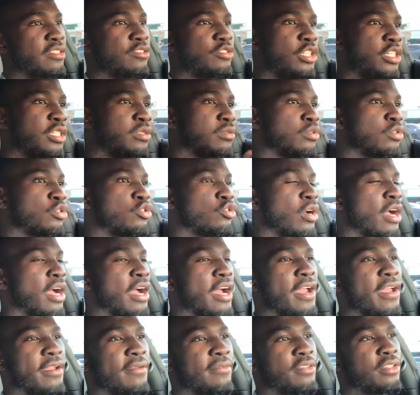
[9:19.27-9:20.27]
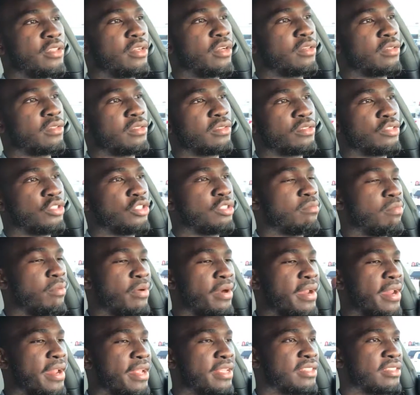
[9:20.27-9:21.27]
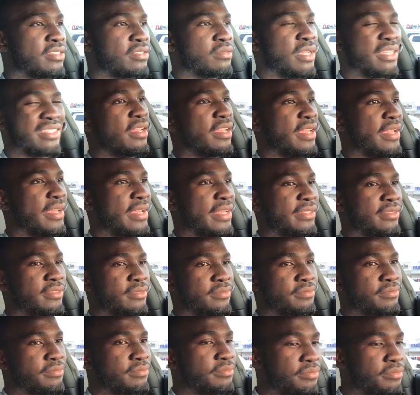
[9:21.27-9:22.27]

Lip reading: rear-wheel drive, good brakes, and